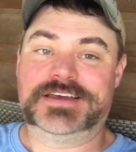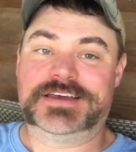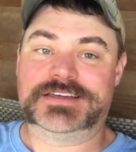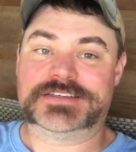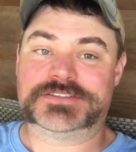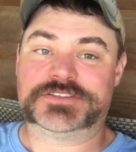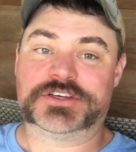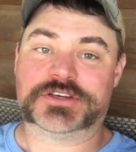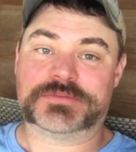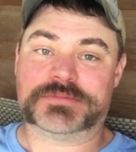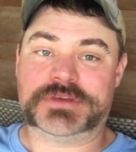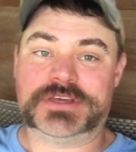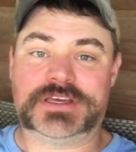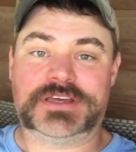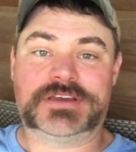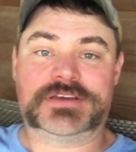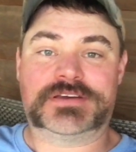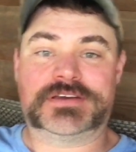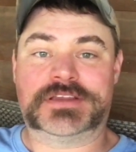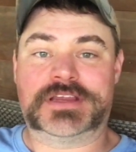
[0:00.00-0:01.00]
it took
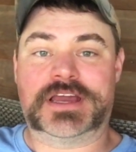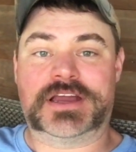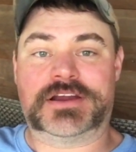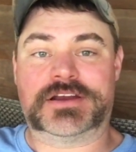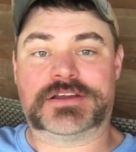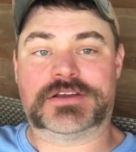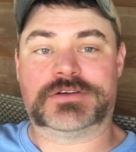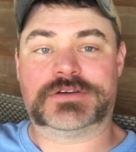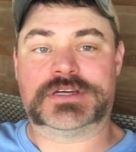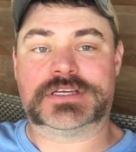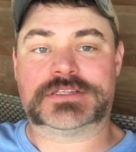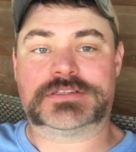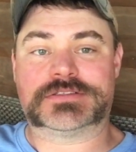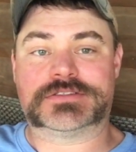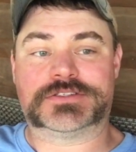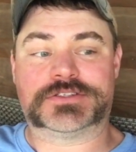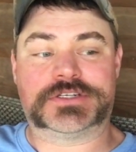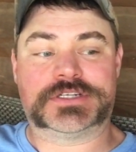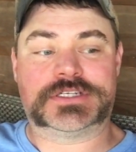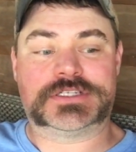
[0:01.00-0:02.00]
me an hour to go get the
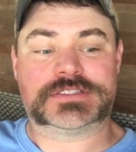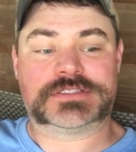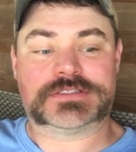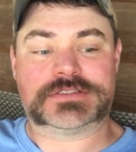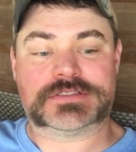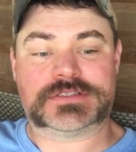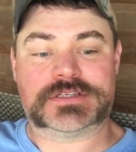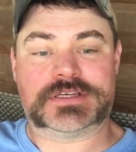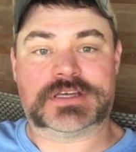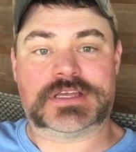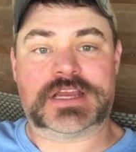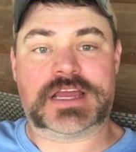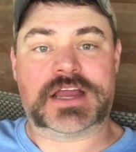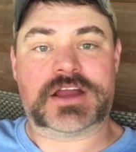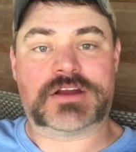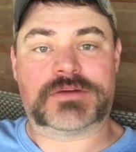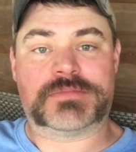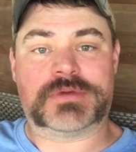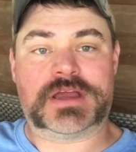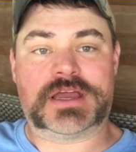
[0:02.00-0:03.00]
trees, an
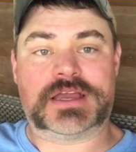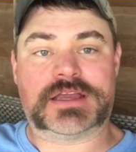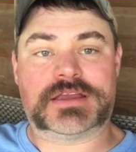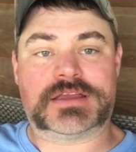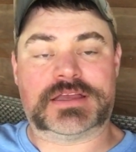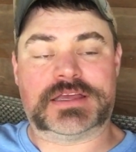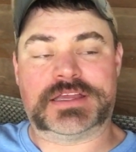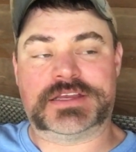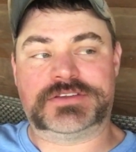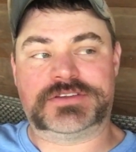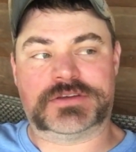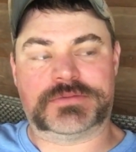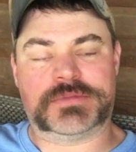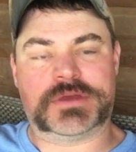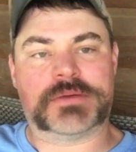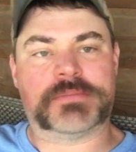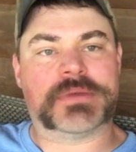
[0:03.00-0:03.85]
hour back, and it took me